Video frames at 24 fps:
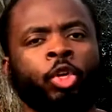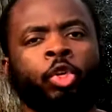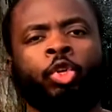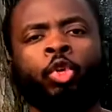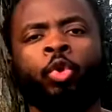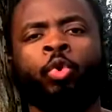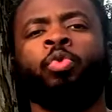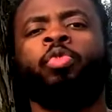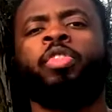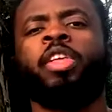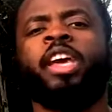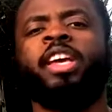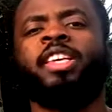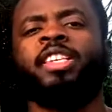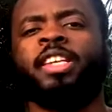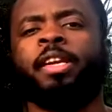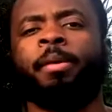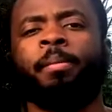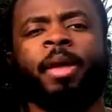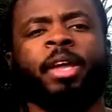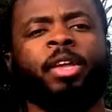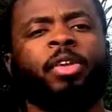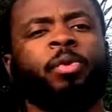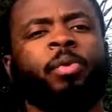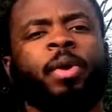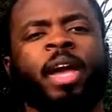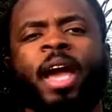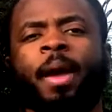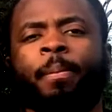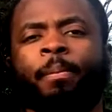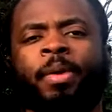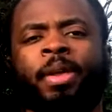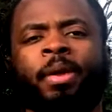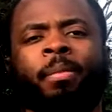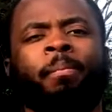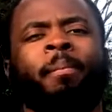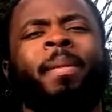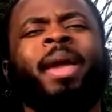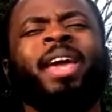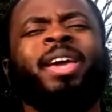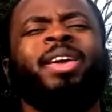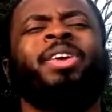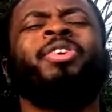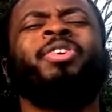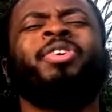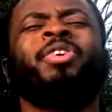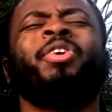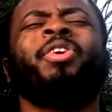Do things that'll make you happy.
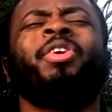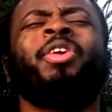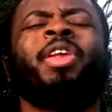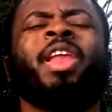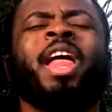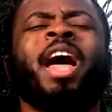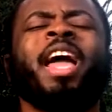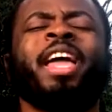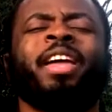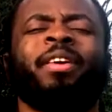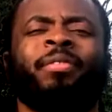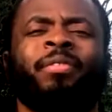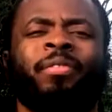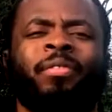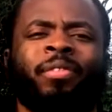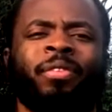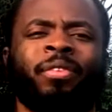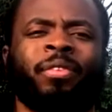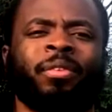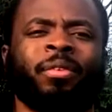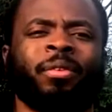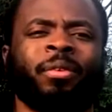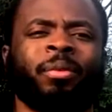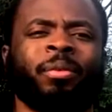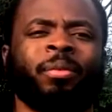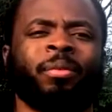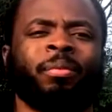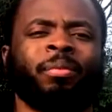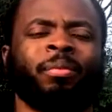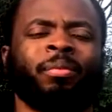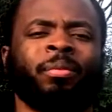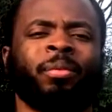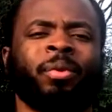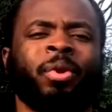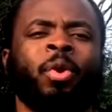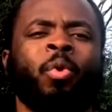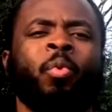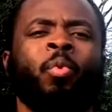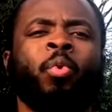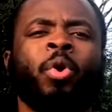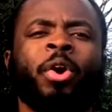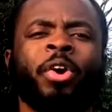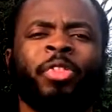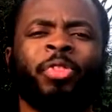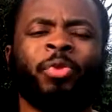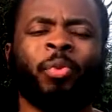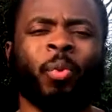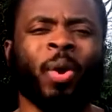Make your life
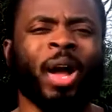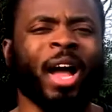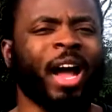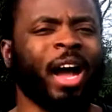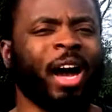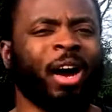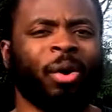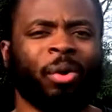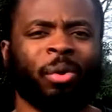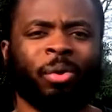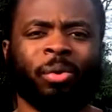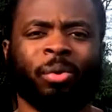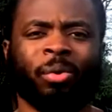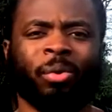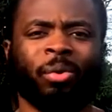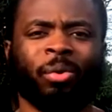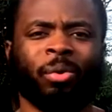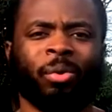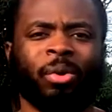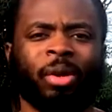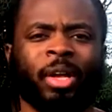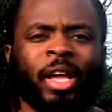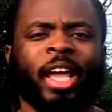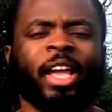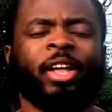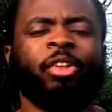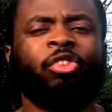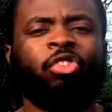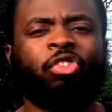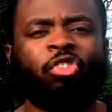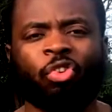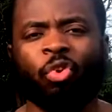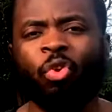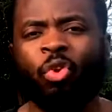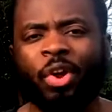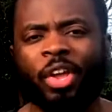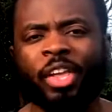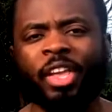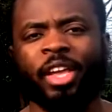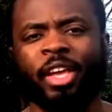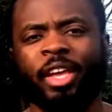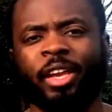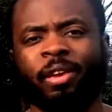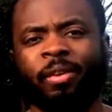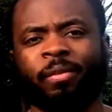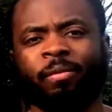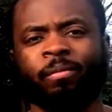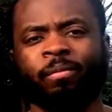worthwhile. Enjoy
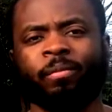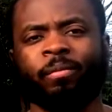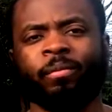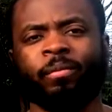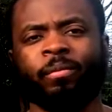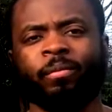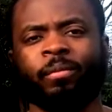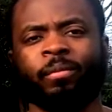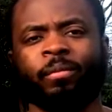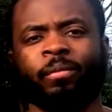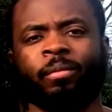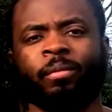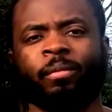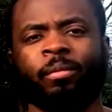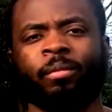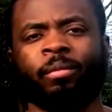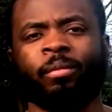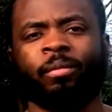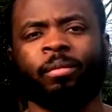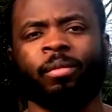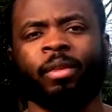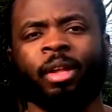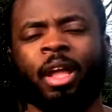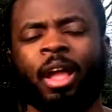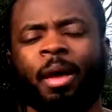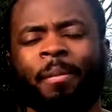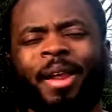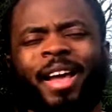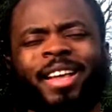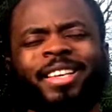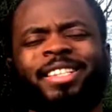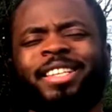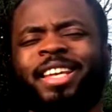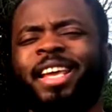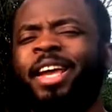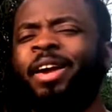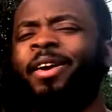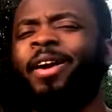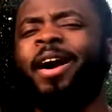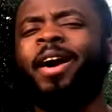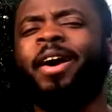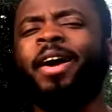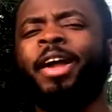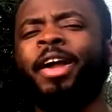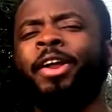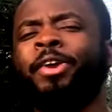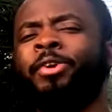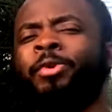it. Not saying go
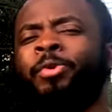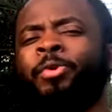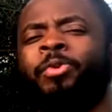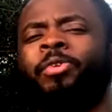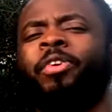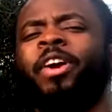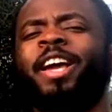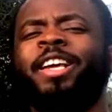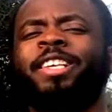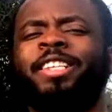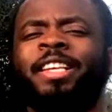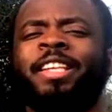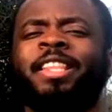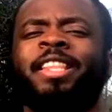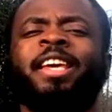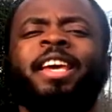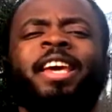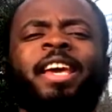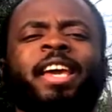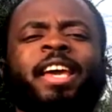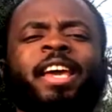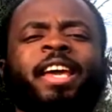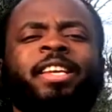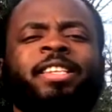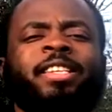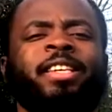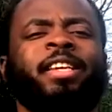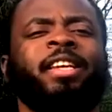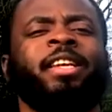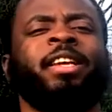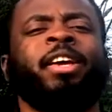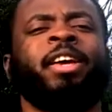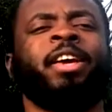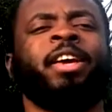out here and do crazy things and